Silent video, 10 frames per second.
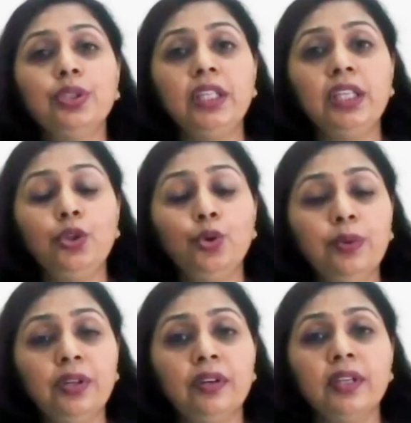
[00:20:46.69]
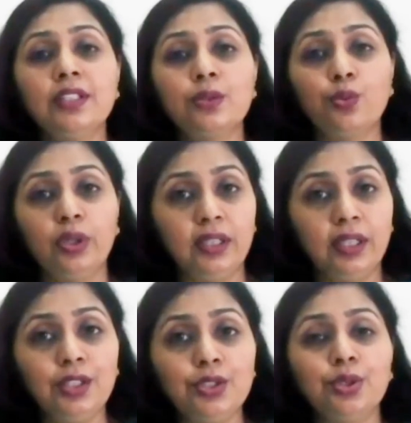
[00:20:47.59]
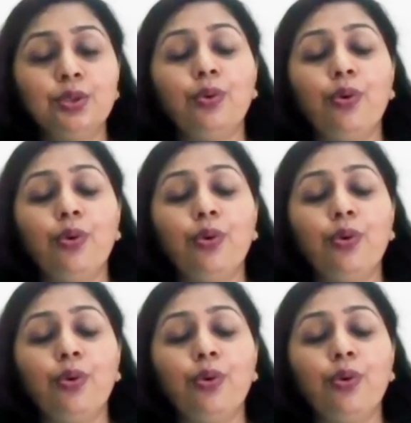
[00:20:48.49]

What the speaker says: the human rights violation